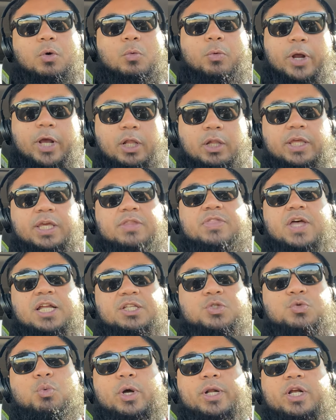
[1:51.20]
Really,
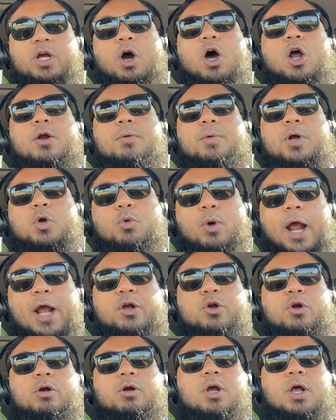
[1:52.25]
that's what Conor
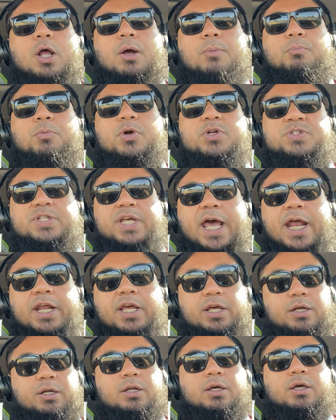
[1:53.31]
McGregor
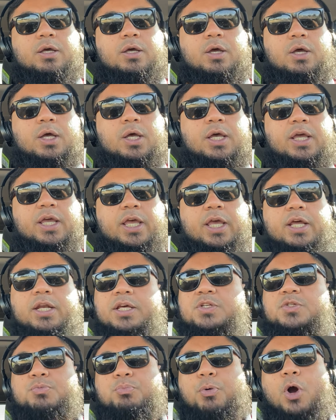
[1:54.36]
presented in
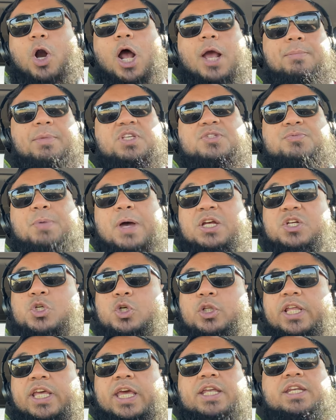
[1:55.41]
his prime,
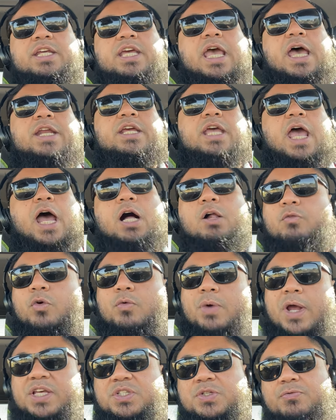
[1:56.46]
especially in the Eddie
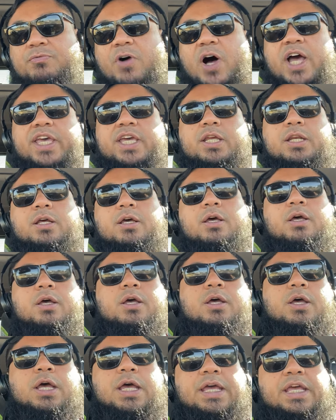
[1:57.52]
Alvarez fight,
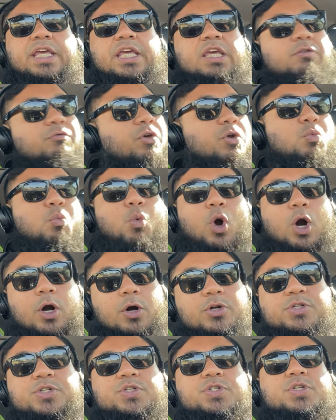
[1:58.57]
even
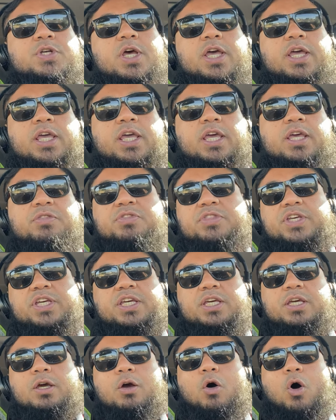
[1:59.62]
worse in
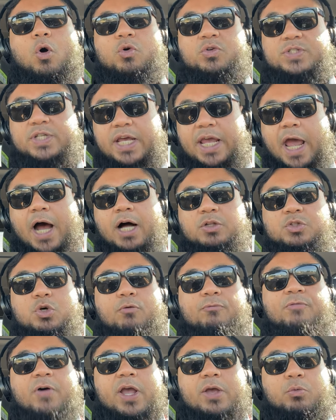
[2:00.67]
the Jose
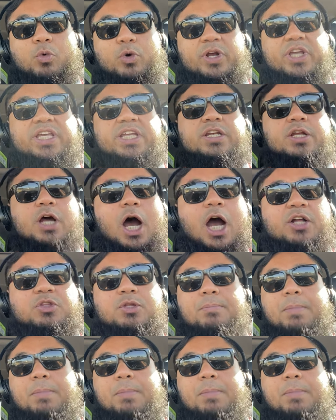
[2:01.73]
Aldo fight where he knocked